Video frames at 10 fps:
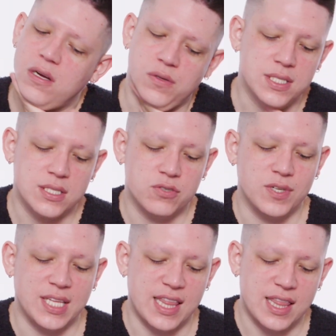Oh, this is
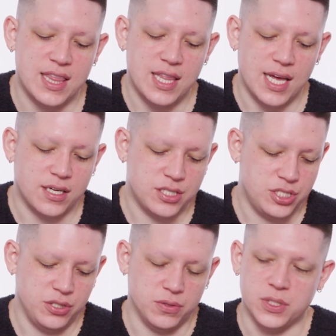really thick
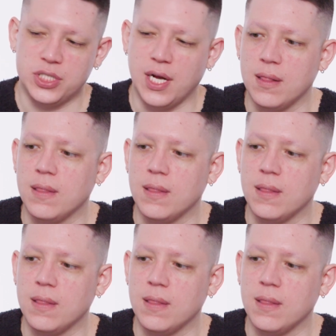too, which I